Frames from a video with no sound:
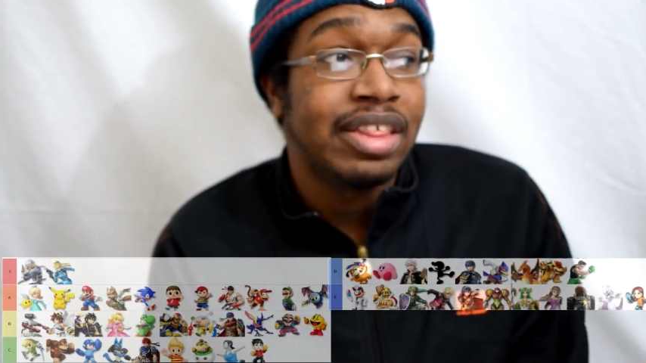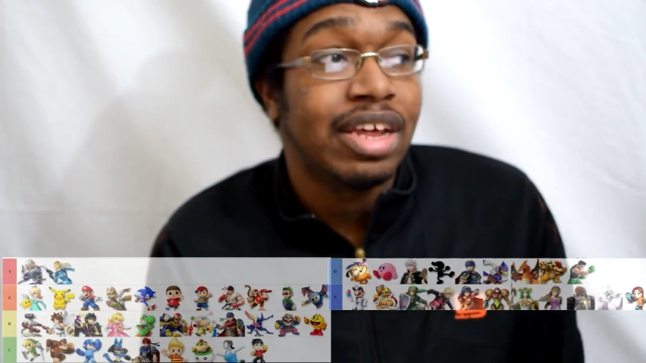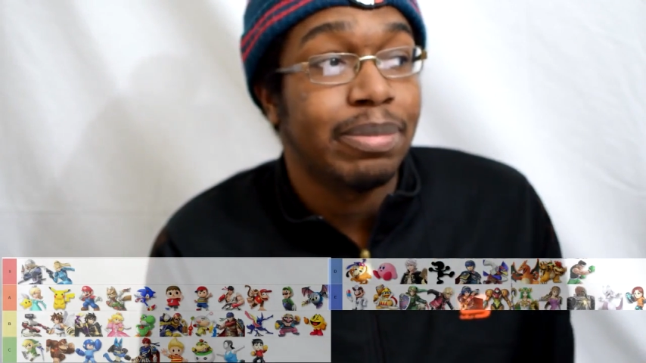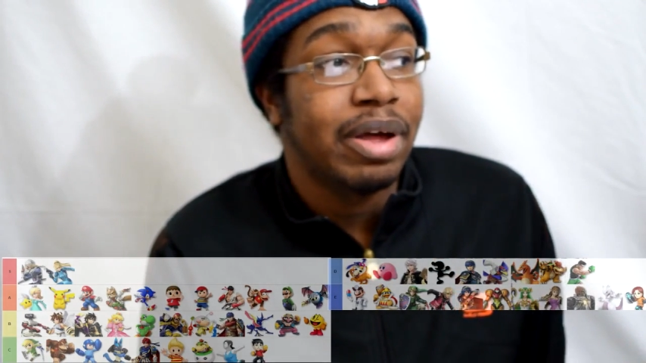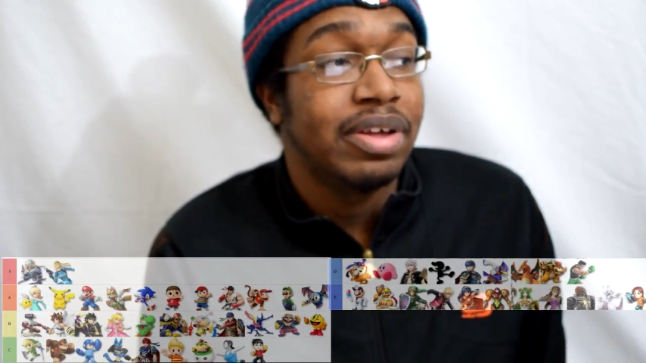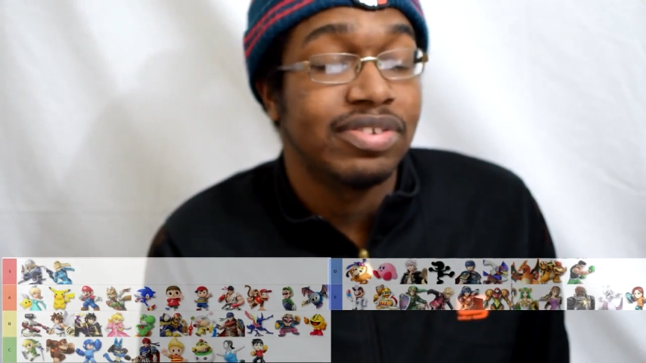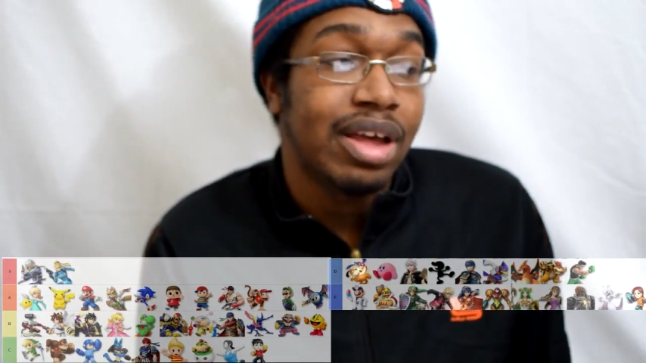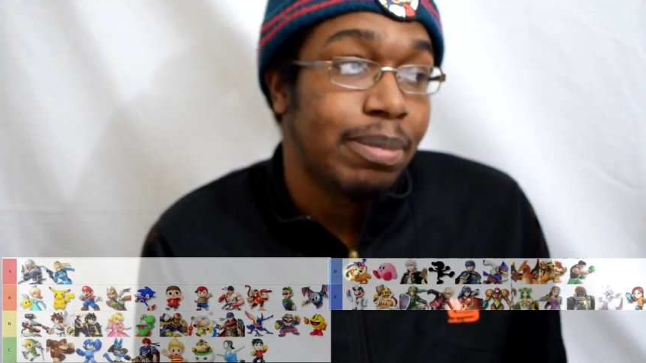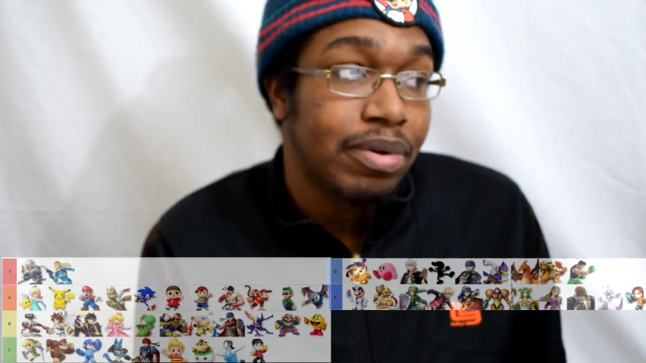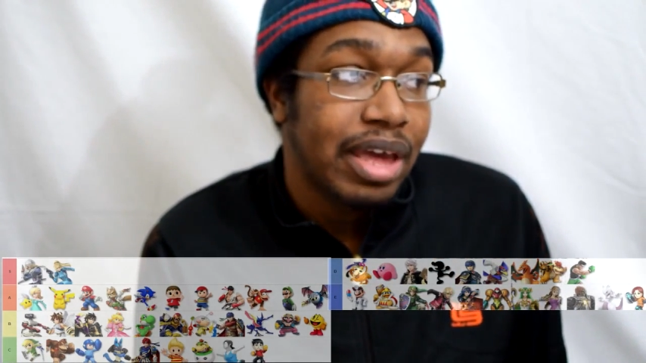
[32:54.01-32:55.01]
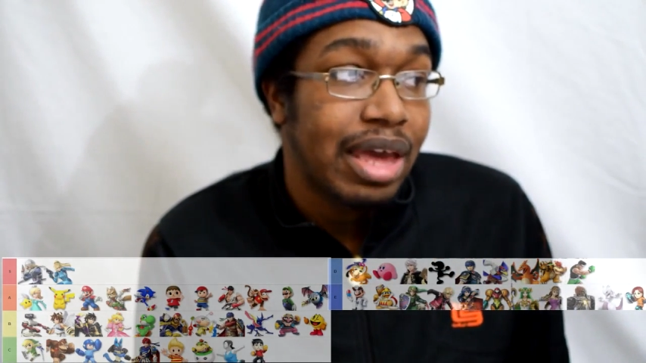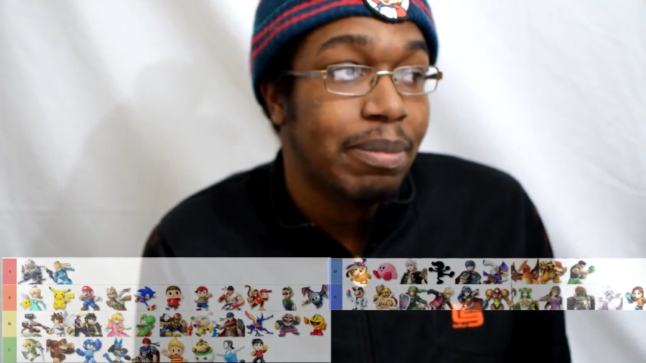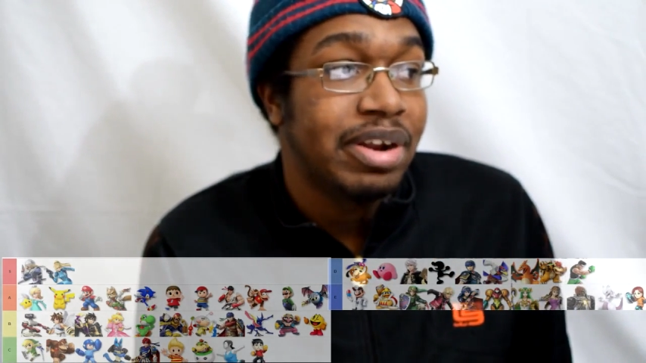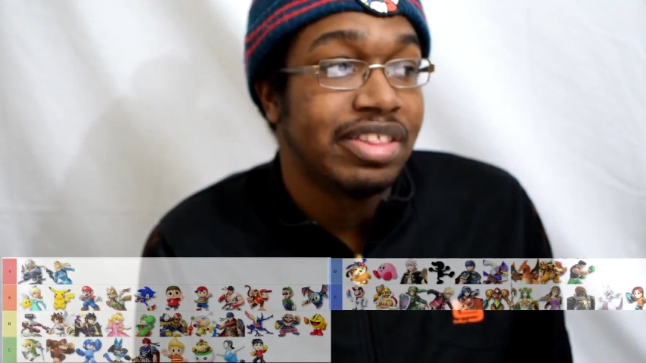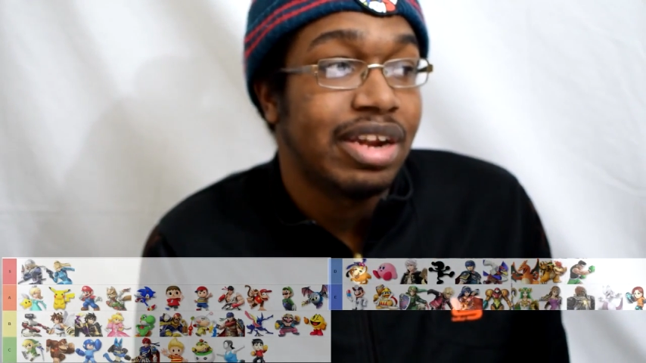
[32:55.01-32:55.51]
I thought about his combo
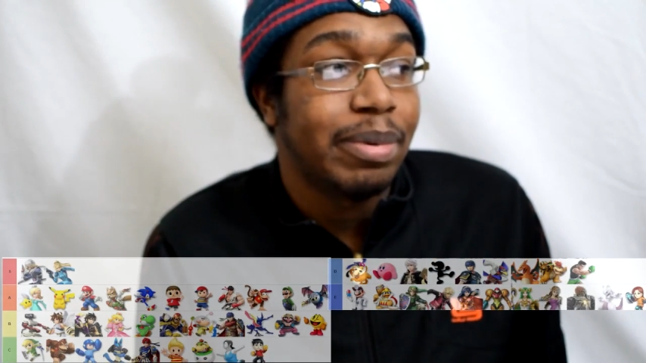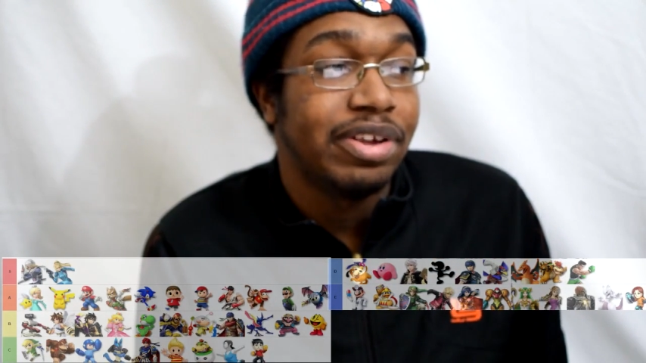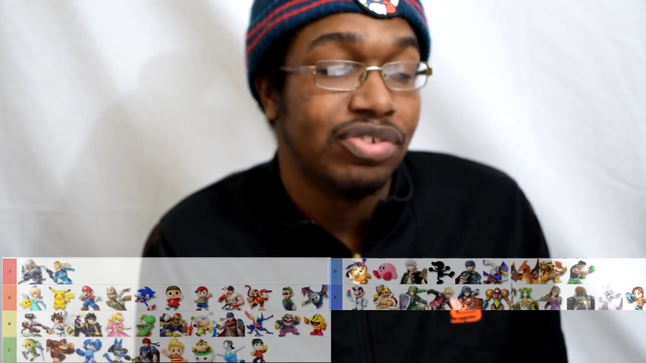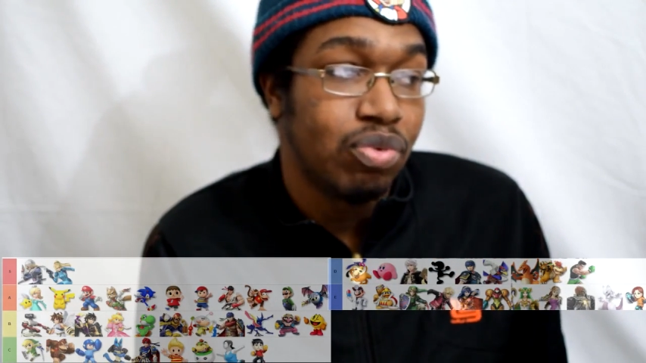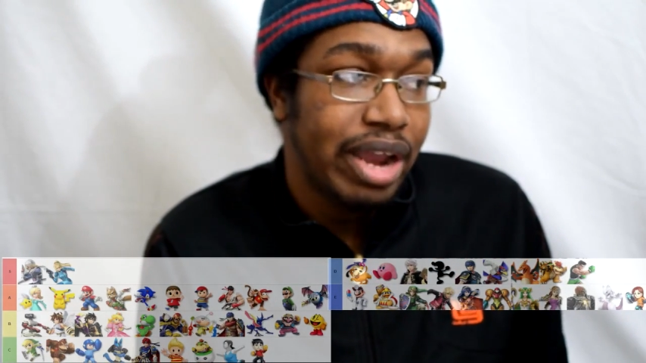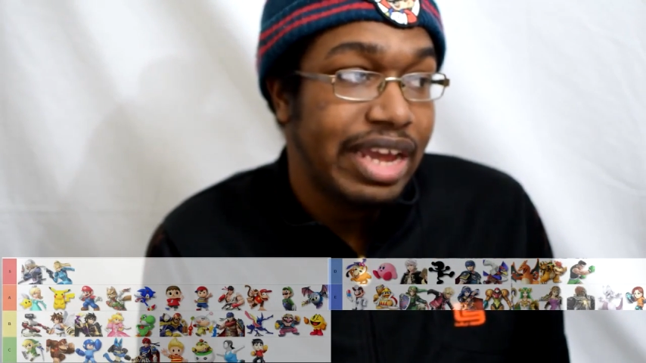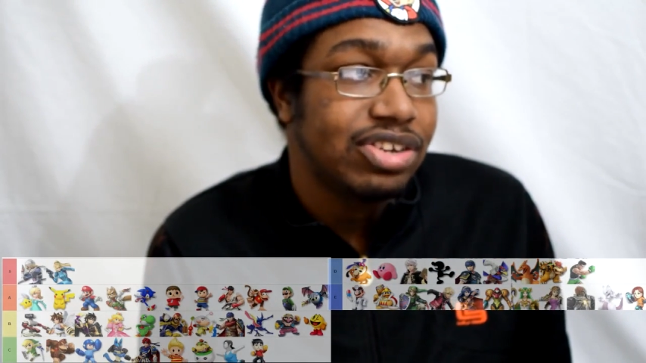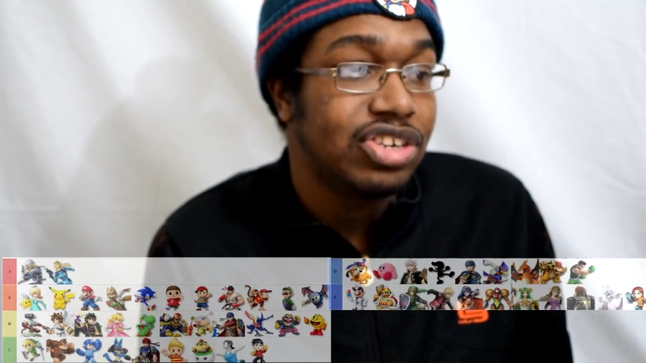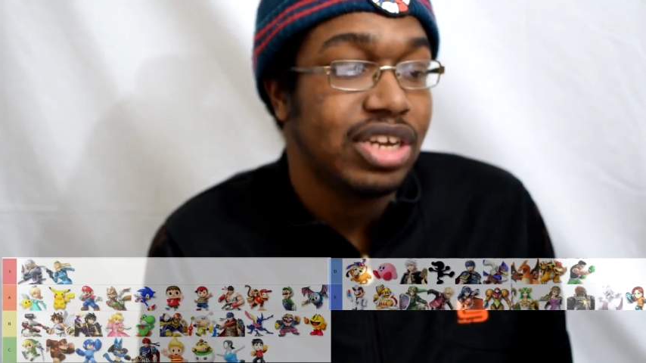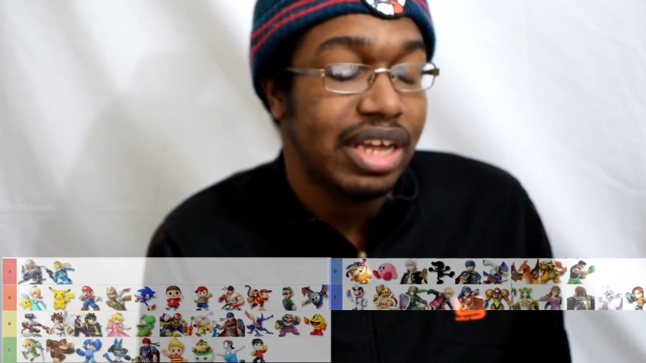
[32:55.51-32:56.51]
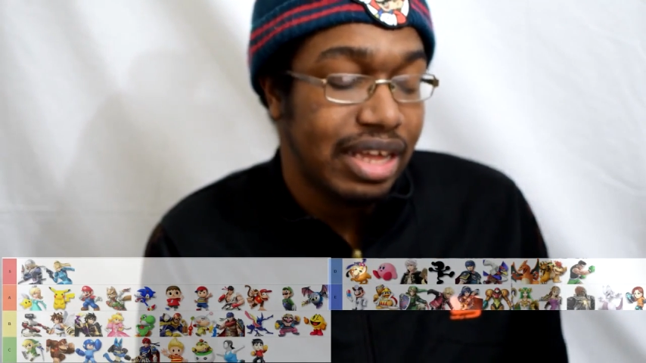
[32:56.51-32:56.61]
game, and I thought about his range.